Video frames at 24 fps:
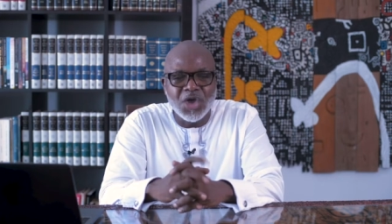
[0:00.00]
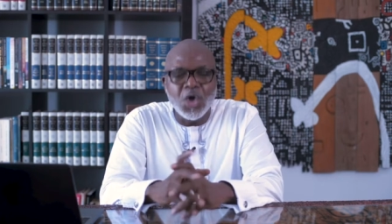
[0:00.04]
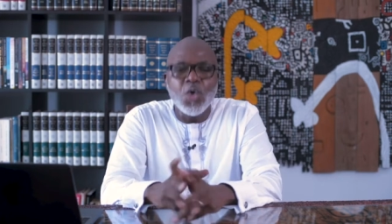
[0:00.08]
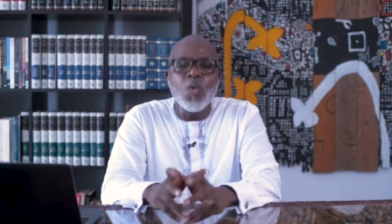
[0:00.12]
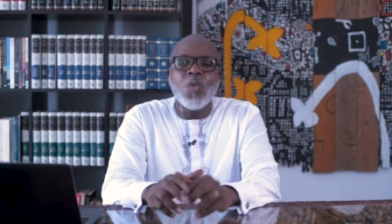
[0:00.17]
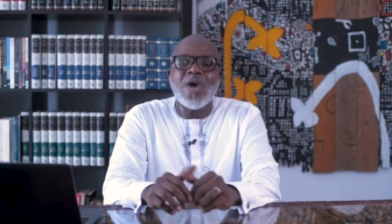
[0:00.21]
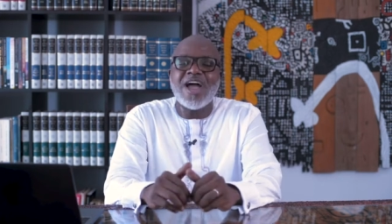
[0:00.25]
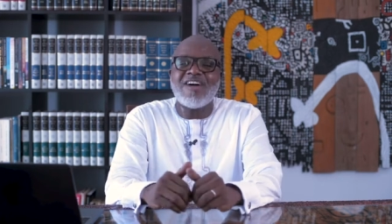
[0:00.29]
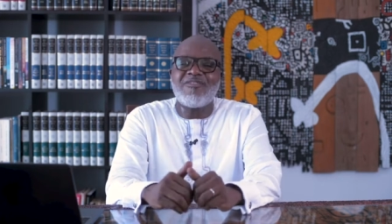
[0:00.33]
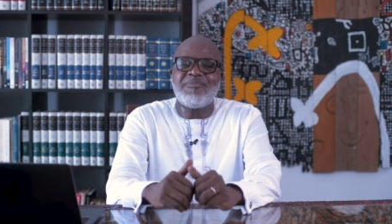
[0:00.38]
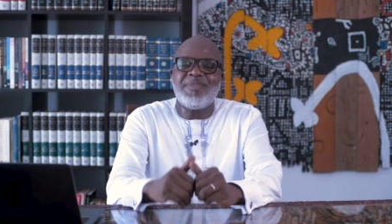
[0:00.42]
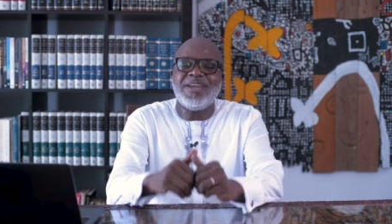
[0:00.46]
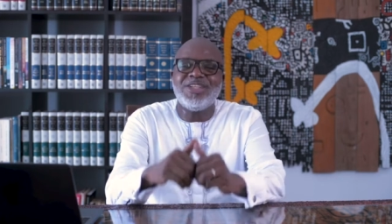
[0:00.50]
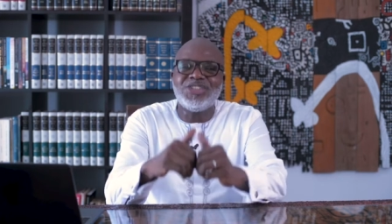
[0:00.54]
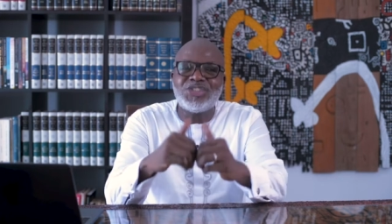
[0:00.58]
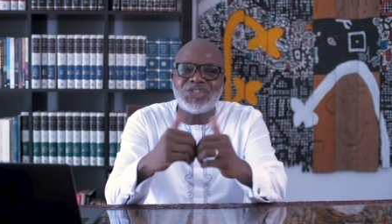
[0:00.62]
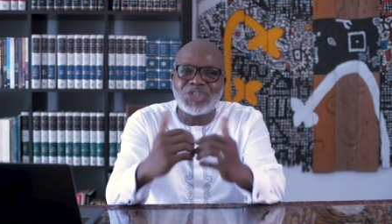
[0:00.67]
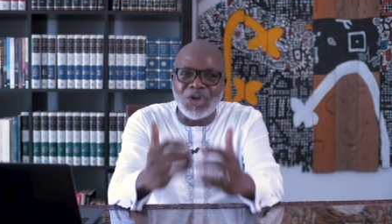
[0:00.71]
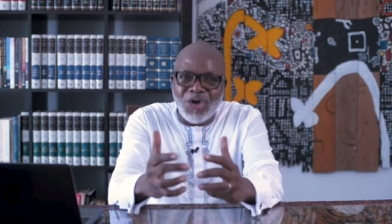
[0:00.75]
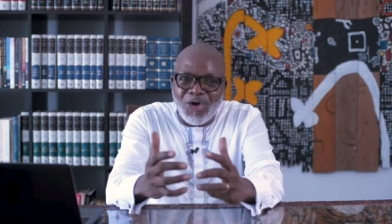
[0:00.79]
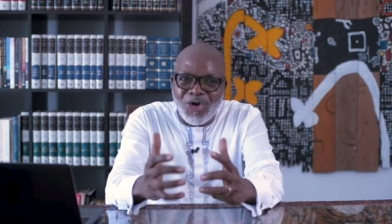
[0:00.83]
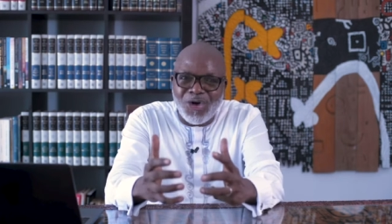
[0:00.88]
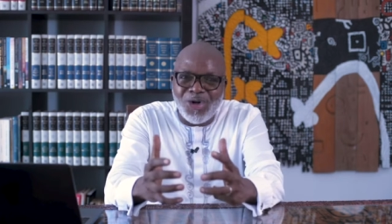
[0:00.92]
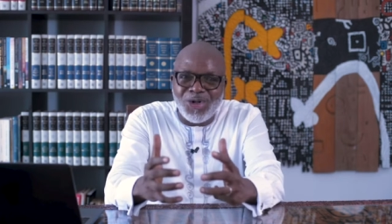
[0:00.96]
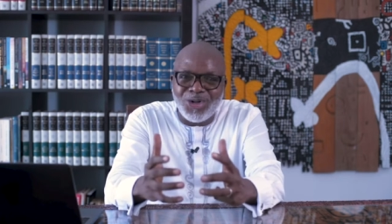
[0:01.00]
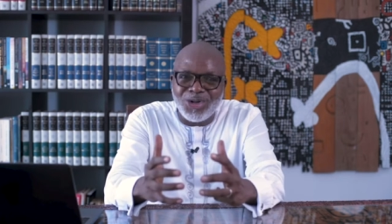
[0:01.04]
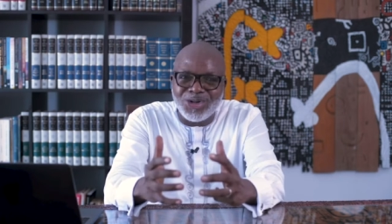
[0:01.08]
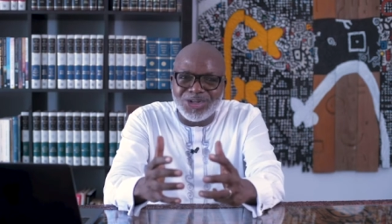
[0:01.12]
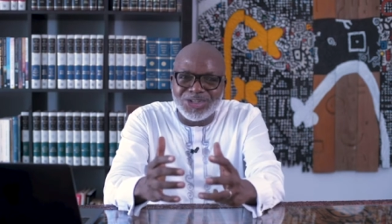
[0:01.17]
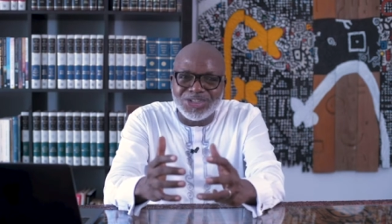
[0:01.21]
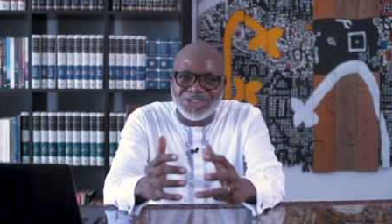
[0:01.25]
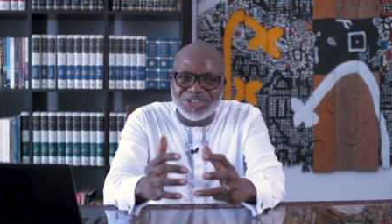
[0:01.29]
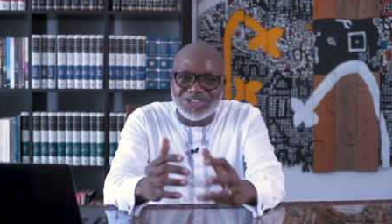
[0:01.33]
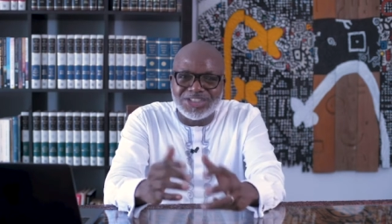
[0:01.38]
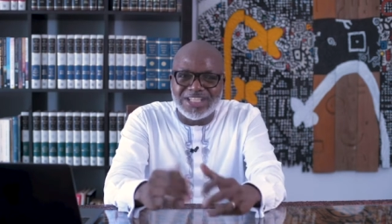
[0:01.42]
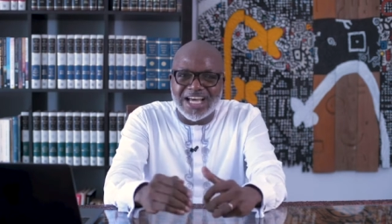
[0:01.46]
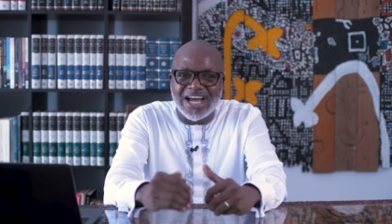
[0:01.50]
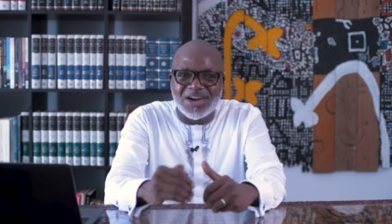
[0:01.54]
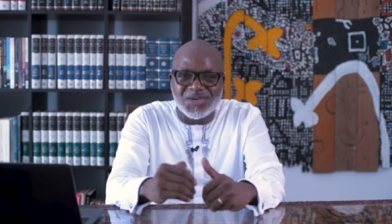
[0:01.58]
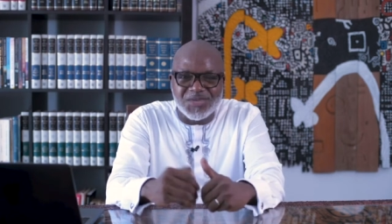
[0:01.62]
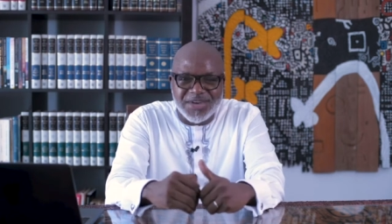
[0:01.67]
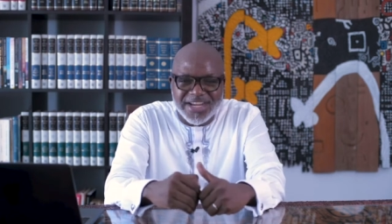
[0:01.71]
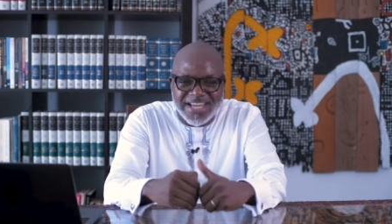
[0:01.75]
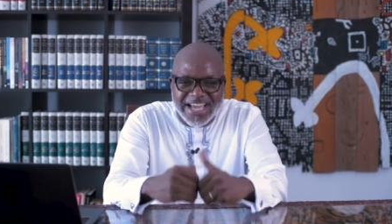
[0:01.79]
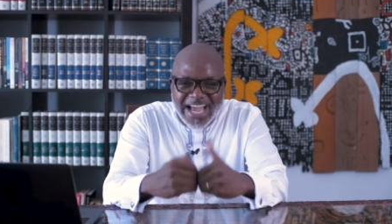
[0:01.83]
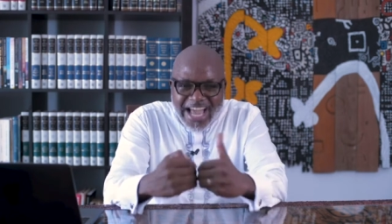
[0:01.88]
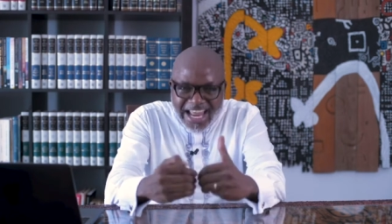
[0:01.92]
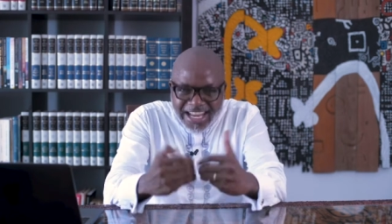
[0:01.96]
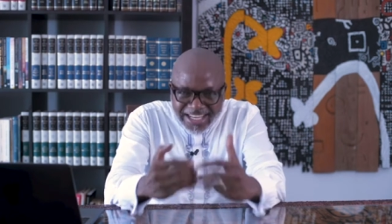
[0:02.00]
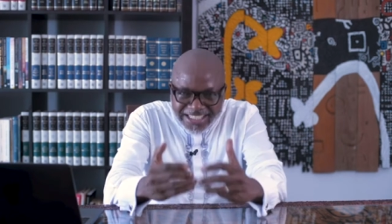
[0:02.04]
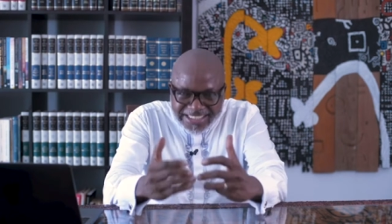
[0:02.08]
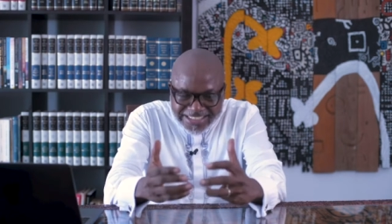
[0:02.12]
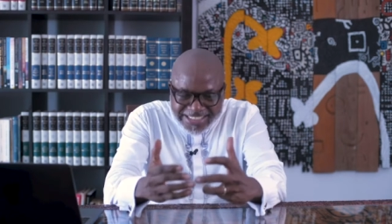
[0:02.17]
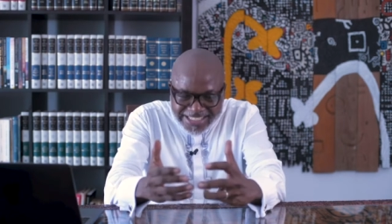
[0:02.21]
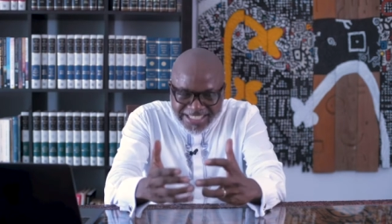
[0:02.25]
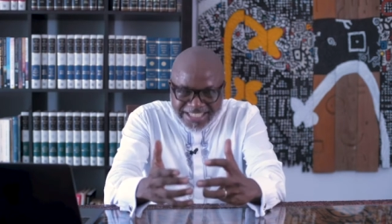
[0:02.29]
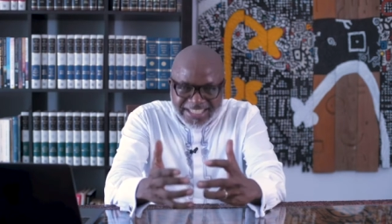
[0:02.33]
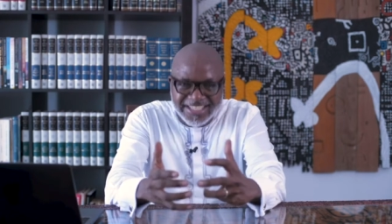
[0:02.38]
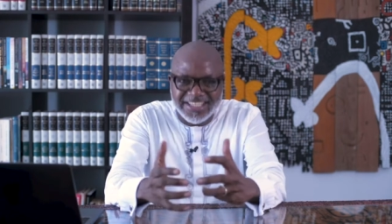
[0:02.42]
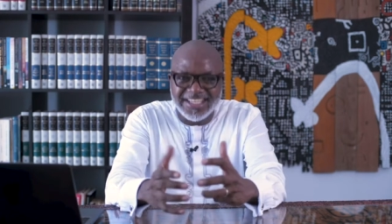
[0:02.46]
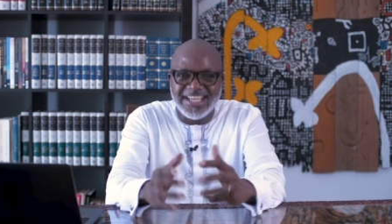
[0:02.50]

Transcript: We have been told that reality